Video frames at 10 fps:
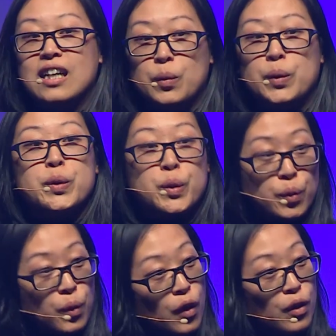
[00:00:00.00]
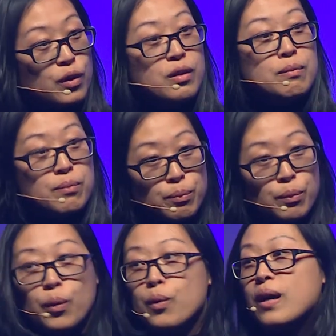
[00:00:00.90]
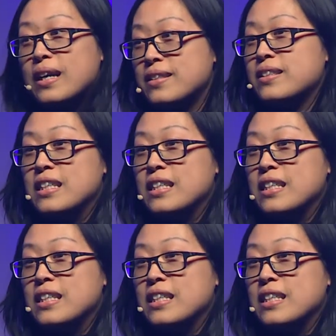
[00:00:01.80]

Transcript: we will grow more as